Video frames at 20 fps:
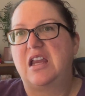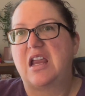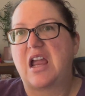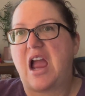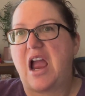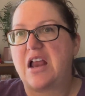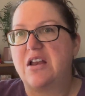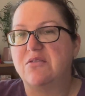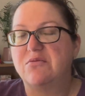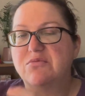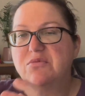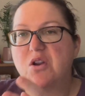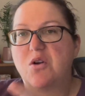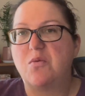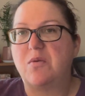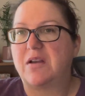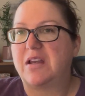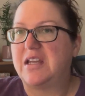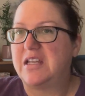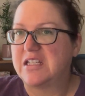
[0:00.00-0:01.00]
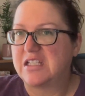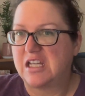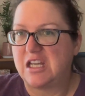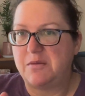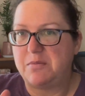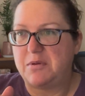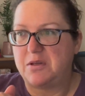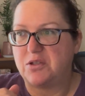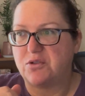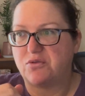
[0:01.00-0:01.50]
I don't know what he's
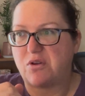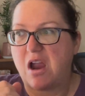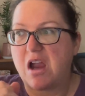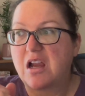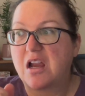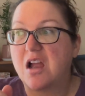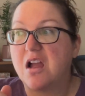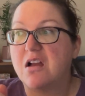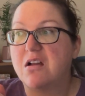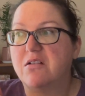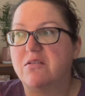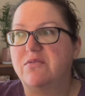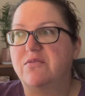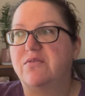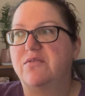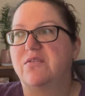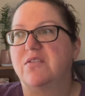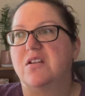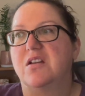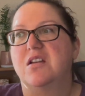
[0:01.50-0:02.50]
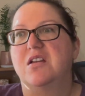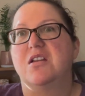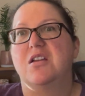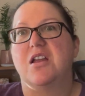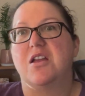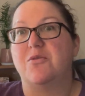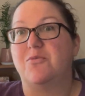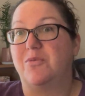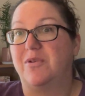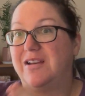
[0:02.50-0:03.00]
keeping track of
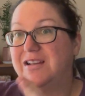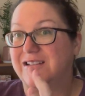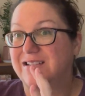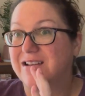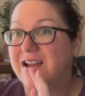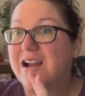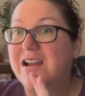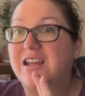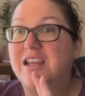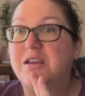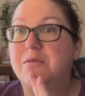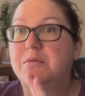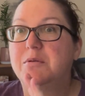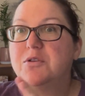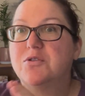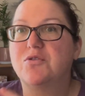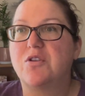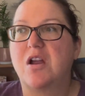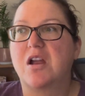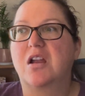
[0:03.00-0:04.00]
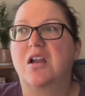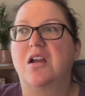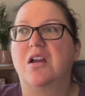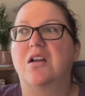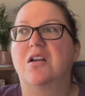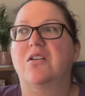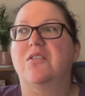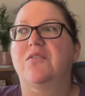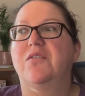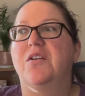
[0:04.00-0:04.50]
and what he's not keeping track
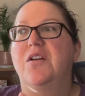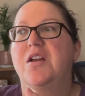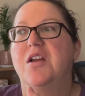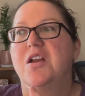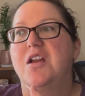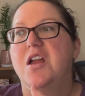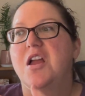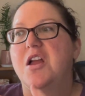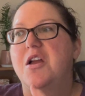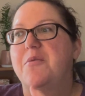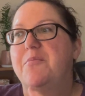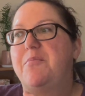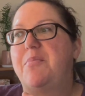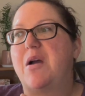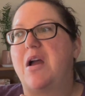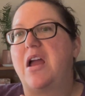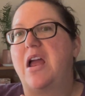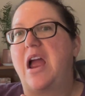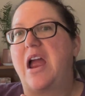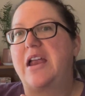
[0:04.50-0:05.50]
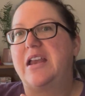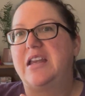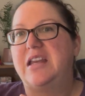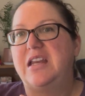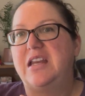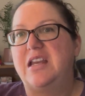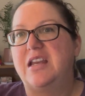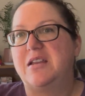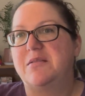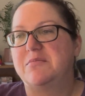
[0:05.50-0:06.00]
of, but I
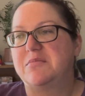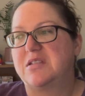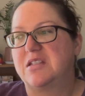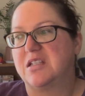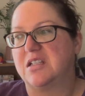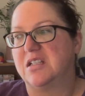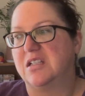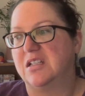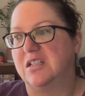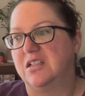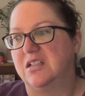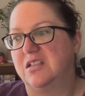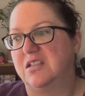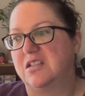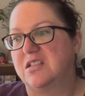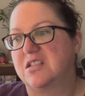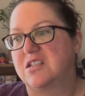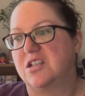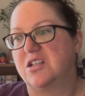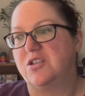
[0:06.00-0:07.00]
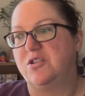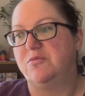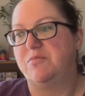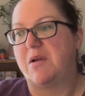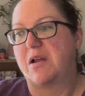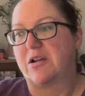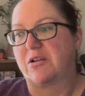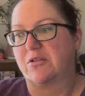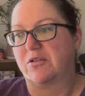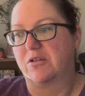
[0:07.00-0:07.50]
need him to do
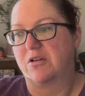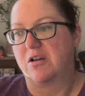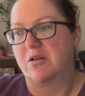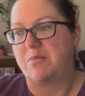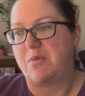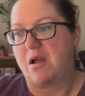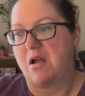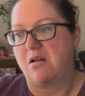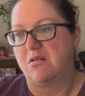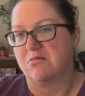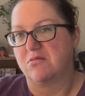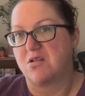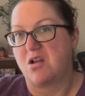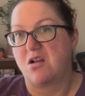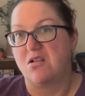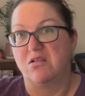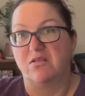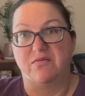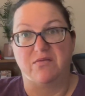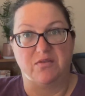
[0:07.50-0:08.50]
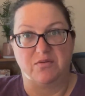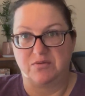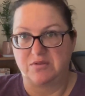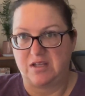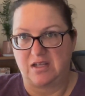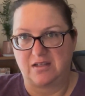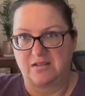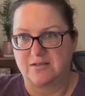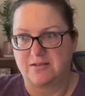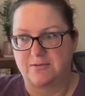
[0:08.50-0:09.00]
better about all of those
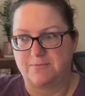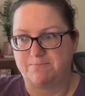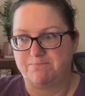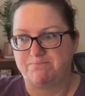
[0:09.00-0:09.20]
things.